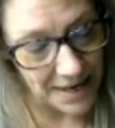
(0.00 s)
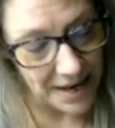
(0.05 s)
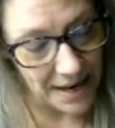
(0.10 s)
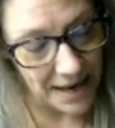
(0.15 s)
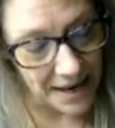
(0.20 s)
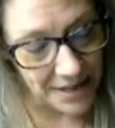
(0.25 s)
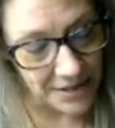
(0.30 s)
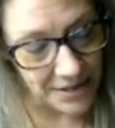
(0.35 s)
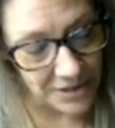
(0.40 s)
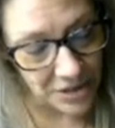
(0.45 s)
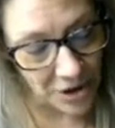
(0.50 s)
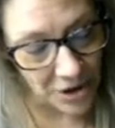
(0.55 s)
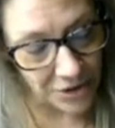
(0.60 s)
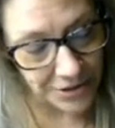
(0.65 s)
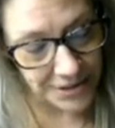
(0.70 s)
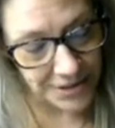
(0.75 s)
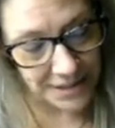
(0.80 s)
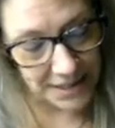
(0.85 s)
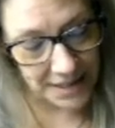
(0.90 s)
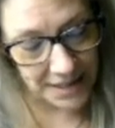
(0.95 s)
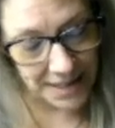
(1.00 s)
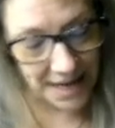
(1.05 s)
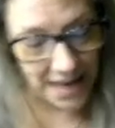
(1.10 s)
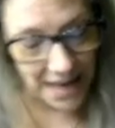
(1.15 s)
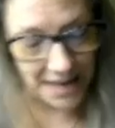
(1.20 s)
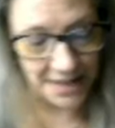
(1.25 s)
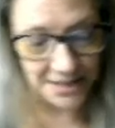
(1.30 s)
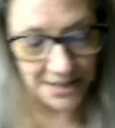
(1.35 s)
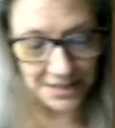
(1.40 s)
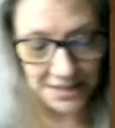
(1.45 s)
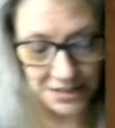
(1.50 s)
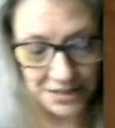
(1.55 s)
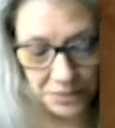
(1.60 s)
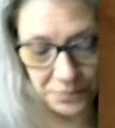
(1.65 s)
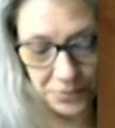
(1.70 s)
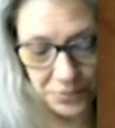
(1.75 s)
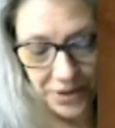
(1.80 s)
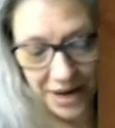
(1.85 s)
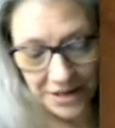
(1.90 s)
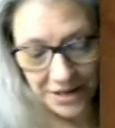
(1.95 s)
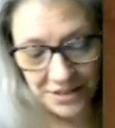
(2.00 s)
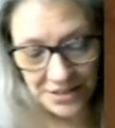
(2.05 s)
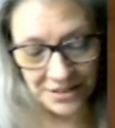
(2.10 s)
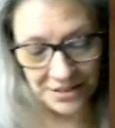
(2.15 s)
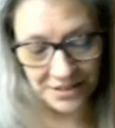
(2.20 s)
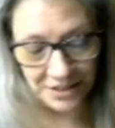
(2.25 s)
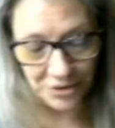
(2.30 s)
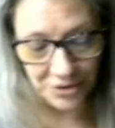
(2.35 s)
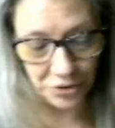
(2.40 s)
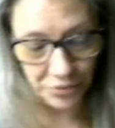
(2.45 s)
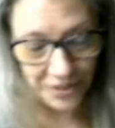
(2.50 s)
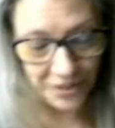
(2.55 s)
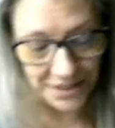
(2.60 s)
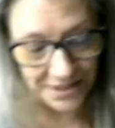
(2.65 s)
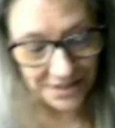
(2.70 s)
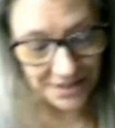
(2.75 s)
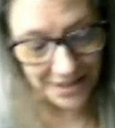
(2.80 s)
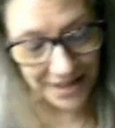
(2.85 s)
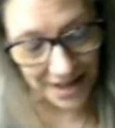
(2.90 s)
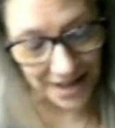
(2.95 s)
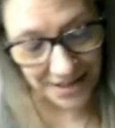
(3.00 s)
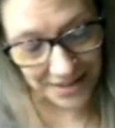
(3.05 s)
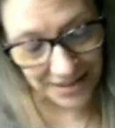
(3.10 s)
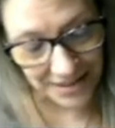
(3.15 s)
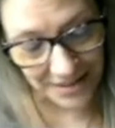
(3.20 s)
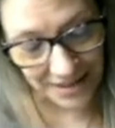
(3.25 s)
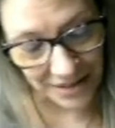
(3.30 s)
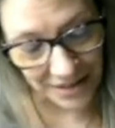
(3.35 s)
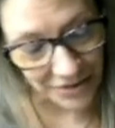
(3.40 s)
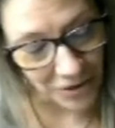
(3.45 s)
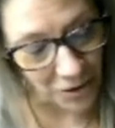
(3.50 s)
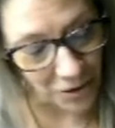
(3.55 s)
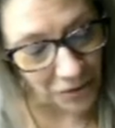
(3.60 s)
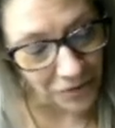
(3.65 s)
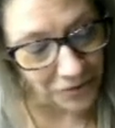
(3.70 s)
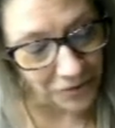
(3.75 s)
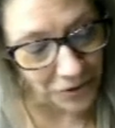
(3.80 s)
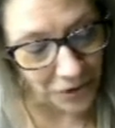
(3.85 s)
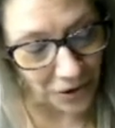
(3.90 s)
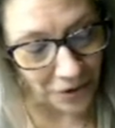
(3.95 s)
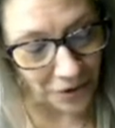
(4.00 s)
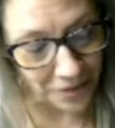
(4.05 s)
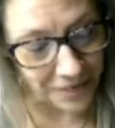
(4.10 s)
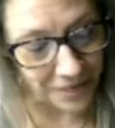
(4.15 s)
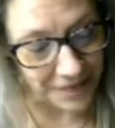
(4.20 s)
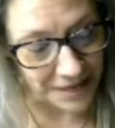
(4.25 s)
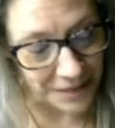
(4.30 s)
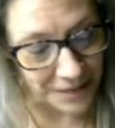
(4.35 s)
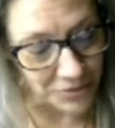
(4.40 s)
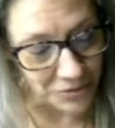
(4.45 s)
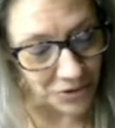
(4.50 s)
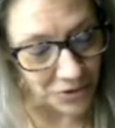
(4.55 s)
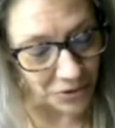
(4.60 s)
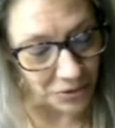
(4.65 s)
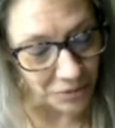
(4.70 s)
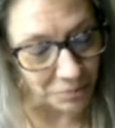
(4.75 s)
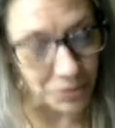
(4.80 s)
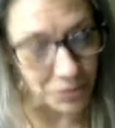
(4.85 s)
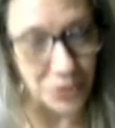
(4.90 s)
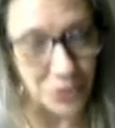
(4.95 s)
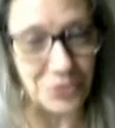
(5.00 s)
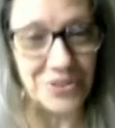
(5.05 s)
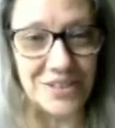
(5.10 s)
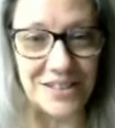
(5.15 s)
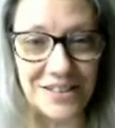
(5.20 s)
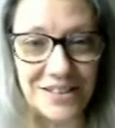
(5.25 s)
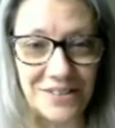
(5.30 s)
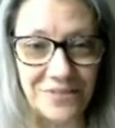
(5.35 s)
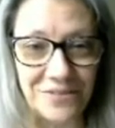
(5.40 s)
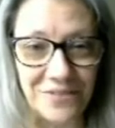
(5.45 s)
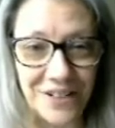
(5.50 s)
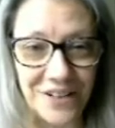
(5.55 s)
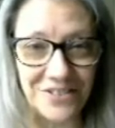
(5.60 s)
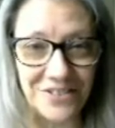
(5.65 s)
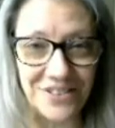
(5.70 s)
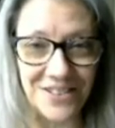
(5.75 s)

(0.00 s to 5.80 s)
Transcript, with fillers: Exalting an ace is a practice that treats the aces as overall themes or mood signifiers.